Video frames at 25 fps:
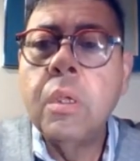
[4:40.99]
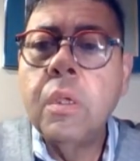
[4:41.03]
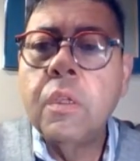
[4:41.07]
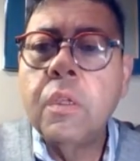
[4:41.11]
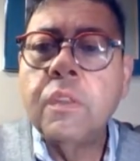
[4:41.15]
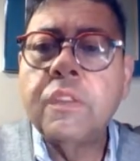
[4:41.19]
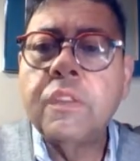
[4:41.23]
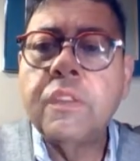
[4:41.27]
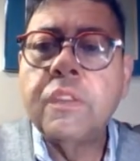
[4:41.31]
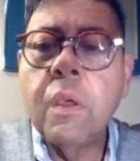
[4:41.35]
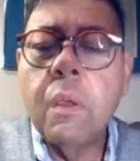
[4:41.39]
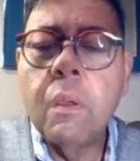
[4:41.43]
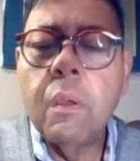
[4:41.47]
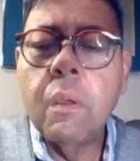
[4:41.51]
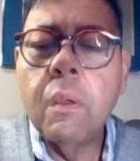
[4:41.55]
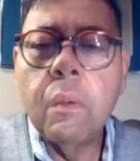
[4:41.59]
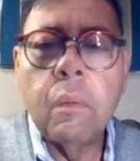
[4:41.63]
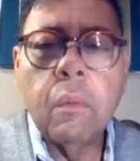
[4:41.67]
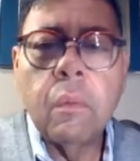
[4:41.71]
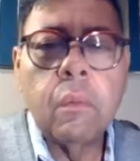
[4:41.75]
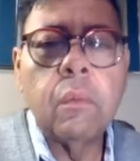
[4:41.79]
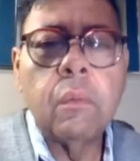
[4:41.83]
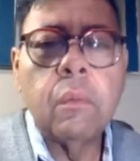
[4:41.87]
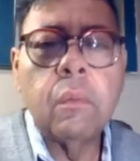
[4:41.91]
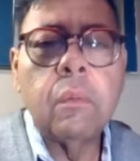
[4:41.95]

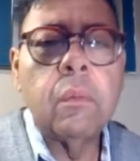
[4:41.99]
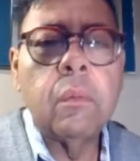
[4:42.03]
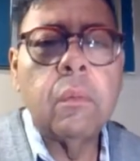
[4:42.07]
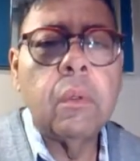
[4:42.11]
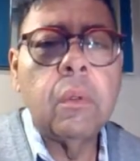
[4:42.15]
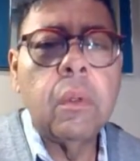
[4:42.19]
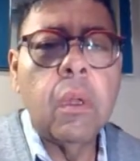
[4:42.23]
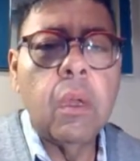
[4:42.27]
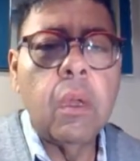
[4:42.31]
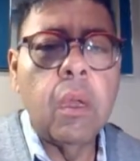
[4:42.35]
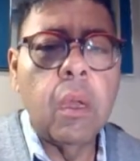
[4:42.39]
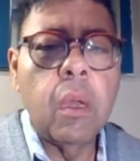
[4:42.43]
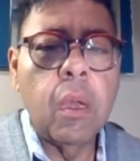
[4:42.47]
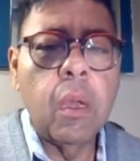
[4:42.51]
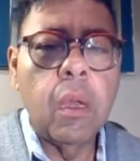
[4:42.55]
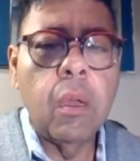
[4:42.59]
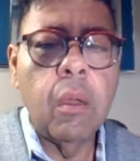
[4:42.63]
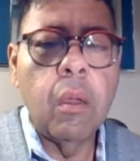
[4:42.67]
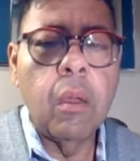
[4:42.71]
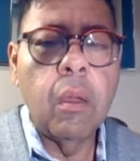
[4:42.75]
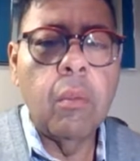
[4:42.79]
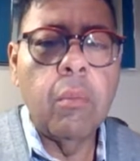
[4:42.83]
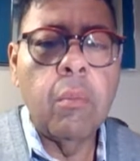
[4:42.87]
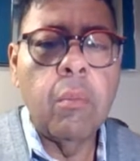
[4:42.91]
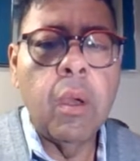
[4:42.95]
So
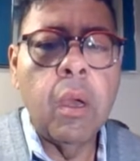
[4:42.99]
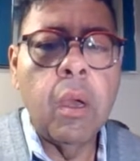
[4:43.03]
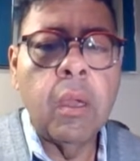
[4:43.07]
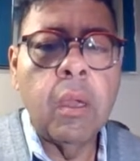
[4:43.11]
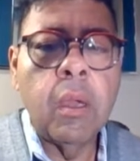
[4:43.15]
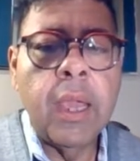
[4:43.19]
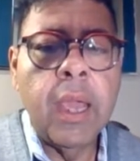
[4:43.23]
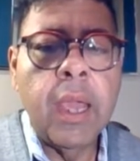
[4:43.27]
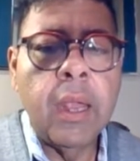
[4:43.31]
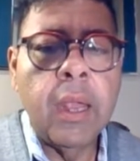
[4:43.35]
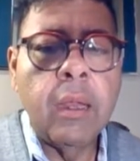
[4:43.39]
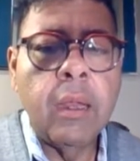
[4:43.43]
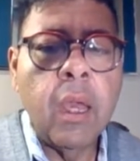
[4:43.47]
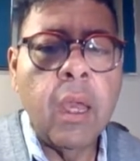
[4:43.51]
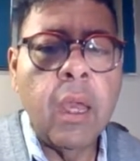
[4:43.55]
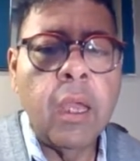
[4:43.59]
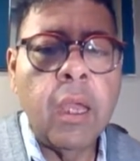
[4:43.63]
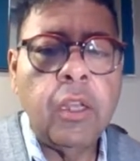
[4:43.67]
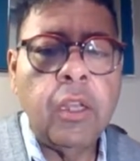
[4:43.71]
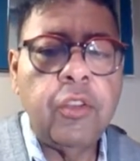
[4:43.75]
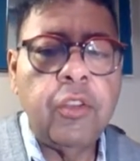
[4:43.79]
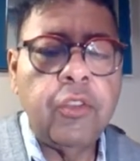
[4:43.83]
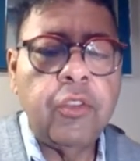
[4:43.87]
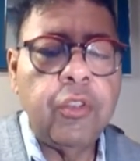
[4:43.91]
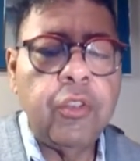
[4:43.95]
again, I
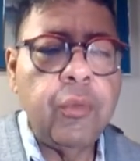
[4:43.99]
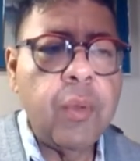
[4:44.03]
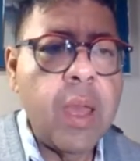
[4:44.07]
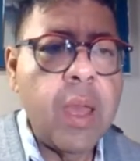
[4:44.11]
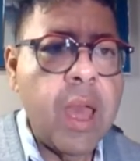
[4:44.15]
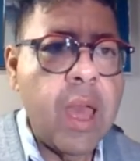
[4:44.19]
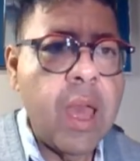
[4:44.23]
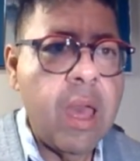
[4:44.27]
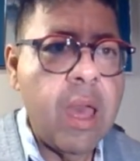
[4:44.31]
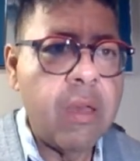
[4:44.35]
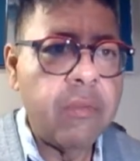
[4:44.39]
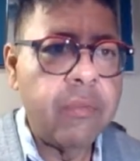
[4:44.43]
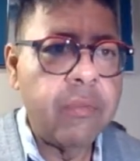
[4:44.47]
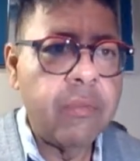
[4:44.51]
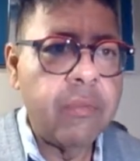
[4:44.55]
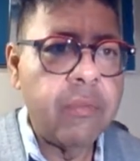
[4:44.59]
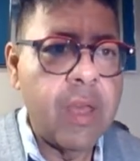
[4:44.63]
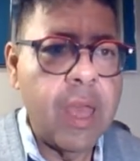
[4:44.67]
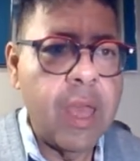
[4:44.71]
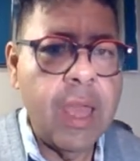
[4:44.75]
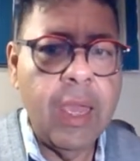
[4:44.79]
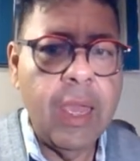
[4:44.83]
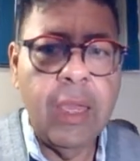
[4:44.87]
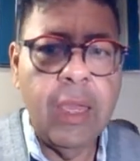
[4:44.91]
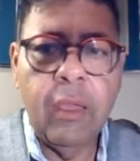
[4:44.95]
do have
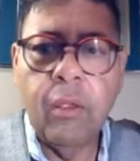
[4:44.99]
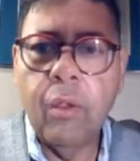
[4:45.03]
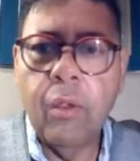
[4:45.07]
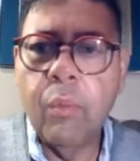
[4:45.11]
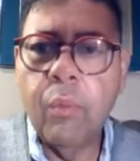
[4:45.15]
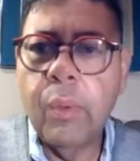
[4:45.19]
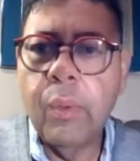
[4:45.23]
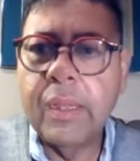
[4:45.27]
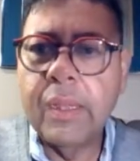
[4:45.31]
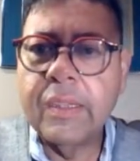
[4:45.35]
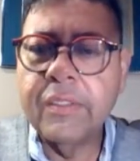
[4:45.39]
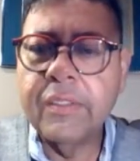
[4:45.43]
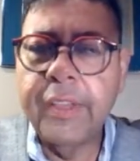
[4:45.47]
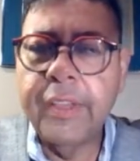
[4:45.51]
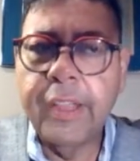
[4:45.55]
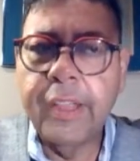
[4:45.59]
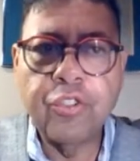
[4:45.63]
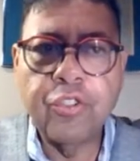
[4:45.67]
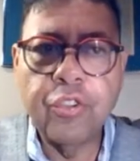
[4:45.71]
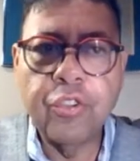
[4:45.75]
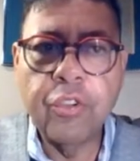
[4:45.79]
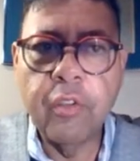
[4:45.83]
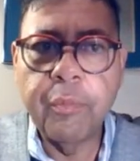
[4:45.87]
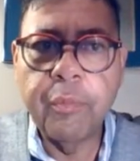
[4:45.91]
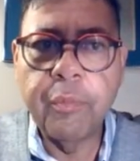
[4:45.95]
a
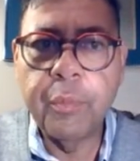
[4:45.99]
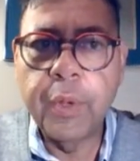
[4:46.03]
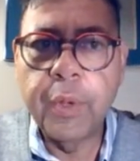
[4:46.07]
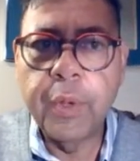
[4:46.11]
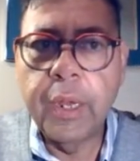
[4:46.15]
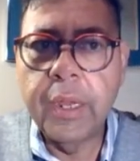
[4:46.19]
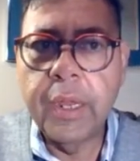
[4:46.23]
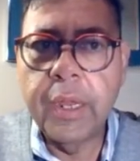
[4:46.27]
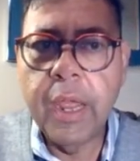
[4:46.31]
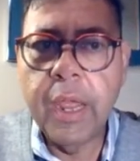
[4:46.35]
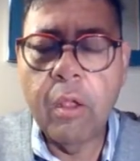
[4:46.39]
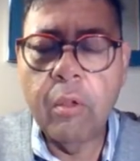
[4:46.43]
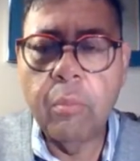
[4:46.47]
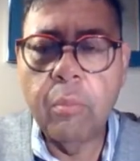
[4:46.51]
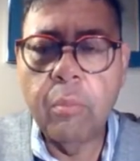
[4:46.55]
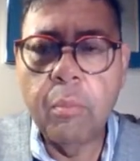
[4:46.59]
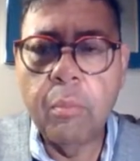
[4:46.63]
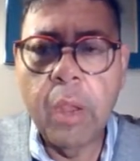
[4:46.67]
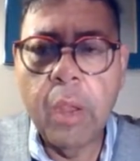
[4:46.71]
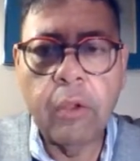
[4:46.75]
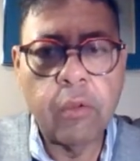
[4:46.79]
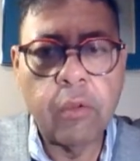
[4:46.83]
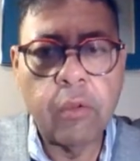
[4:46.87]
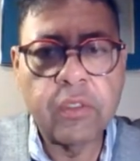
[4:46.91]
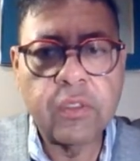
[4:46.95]
reservation of putting down
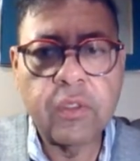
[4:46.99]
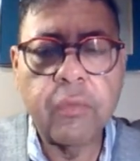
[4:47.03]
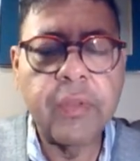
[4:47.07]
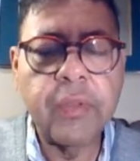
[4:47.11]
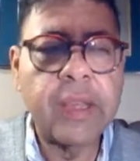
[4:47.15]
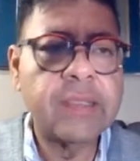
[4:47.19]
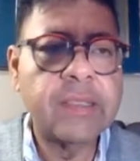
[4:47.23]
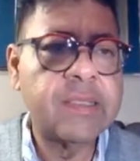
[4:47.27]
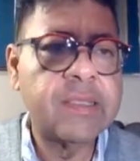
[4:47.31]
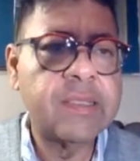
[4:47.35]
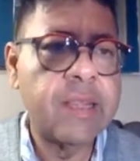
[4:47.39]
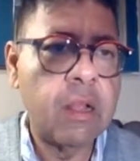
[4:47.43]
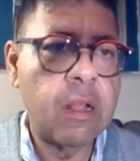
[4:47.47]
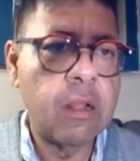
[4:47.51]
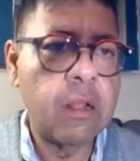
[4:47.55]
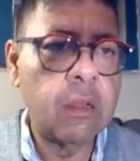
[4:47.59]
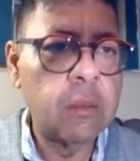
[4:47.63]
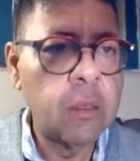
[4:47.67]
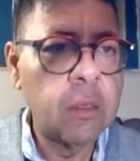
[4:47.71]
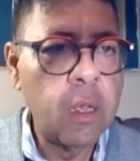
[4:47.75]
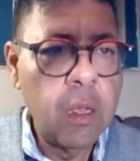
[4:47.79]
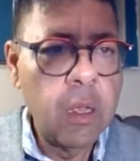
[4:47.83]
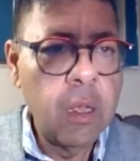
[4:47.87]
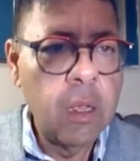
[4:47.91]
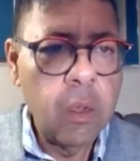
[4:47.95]
Microsoft Excel,
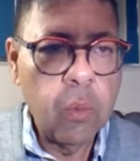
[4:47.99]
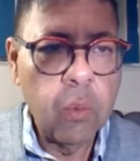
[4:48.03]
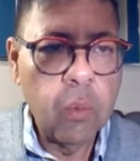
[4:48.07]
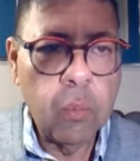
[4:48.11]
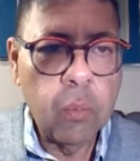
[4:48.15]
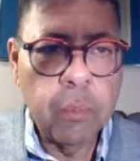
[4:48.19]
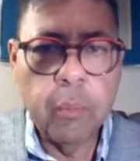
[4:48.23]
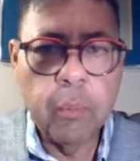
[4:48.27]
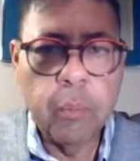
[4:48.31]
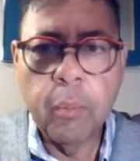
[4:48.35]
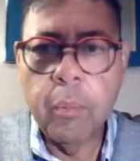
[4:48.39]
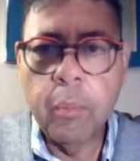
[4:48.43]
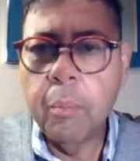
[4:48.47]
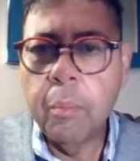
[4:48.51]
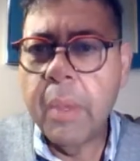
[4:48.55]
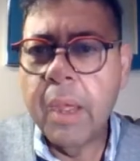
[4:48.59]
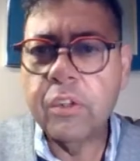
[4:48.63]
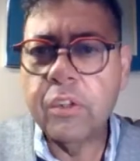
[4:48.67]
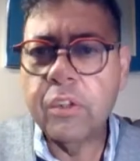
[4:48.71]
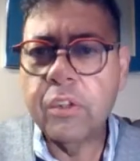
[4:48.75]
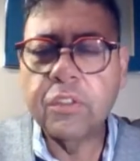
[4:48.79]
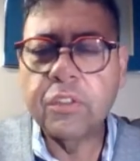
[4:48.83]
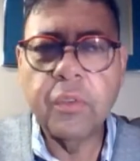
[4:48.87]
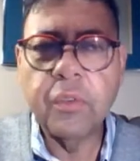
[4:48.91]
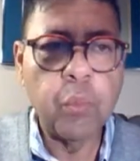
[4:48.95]

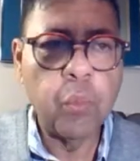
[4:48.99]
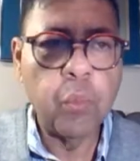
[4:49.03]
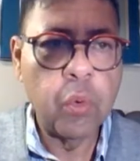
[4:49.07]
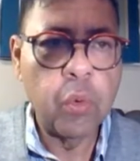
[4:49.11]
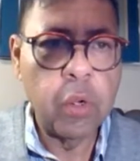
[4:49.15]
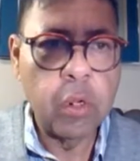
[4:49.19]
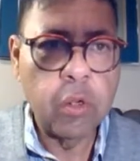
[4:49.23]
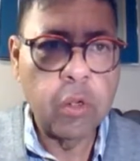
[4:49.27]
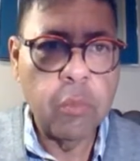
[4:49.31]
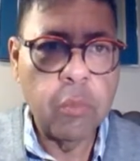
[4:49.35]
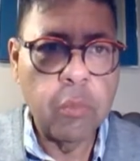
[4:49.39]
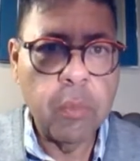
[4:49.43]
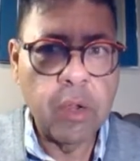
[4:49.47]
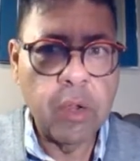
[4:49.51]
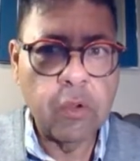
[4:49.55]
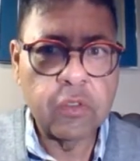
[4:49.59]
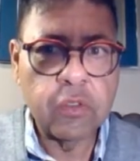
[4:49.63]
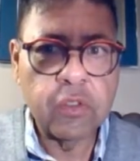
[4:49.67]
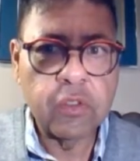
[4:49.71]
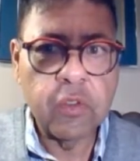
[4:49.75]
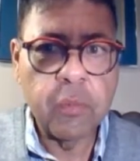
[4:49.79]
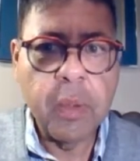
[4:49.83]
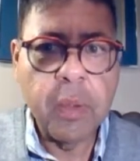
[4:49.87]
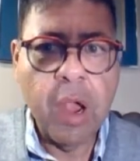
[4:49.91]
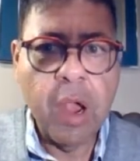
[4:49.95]
Microsoft Word, or
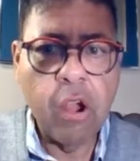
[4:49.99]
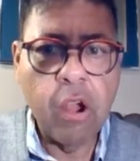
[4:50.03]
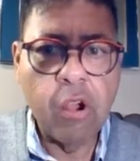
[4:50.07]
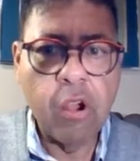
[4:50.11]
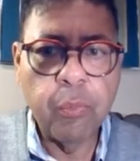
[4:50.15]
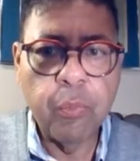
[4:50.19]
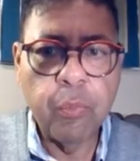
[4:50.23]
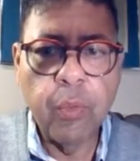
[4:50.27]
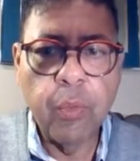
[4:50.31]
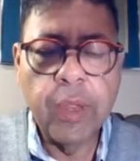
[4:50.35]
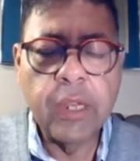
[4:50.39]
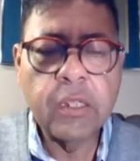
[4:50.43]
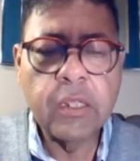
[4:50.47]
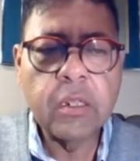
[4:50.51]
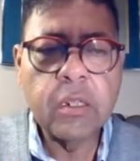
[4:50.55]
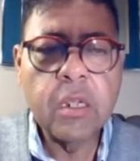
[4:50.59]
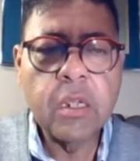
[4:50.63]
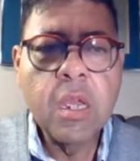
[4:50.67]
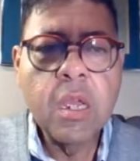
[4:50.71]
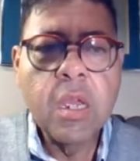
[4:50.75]
Microsoft PowerPoint.